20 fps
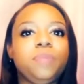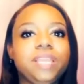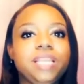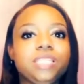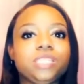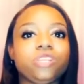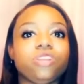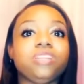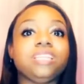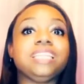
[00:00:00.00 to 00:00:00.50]
and
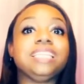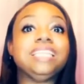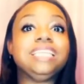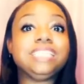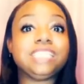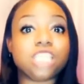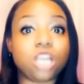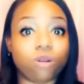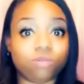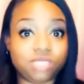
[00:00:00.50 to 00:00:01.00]
appease her and
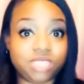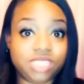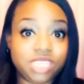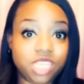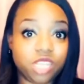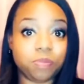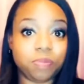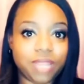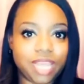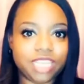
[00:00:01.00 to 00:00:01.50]
at least go
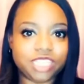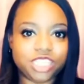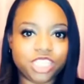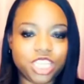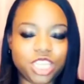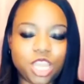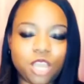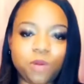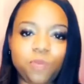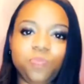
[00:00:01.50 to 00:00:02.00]
see the
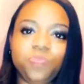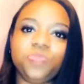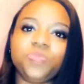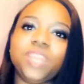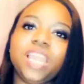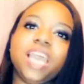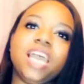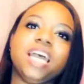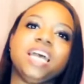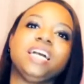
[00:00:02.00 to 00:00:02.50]
place,
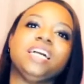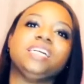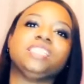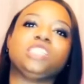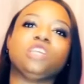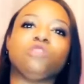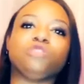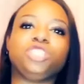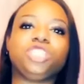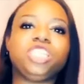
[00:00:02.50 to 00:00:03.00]

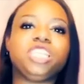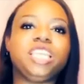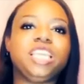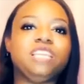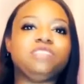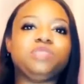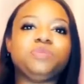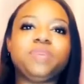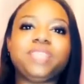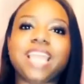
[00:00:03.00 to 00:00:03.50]
So
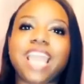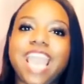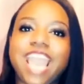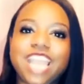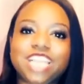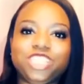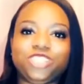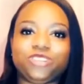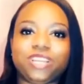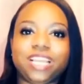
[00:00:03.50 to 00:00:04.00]
she gives me the
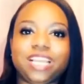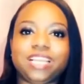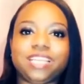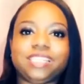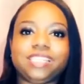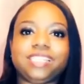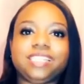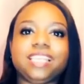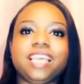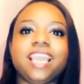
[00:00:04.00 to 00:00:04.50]

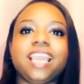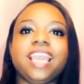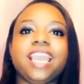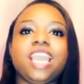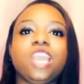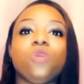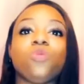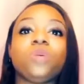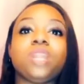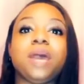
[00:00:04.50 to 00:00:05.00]
address,
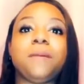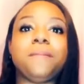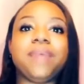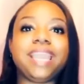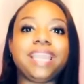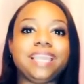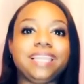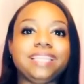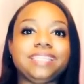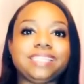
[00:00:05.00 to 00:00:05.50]
and when I
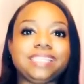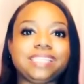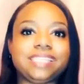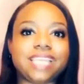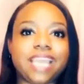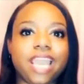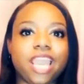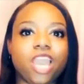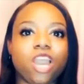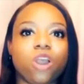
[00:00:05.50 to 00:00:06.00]
make it
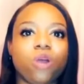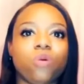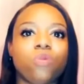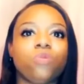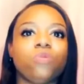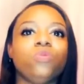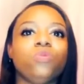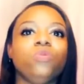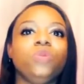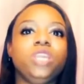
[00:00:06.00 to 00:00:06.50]
into
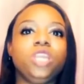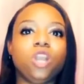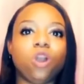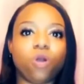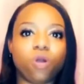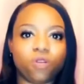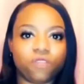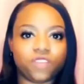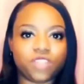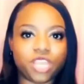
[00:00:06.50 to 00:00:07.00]
town, we
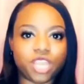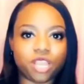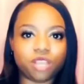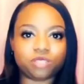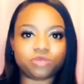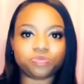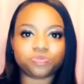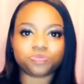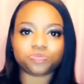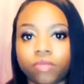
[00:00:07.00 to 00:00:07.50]
go over
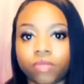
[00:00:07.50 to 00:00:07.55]
there.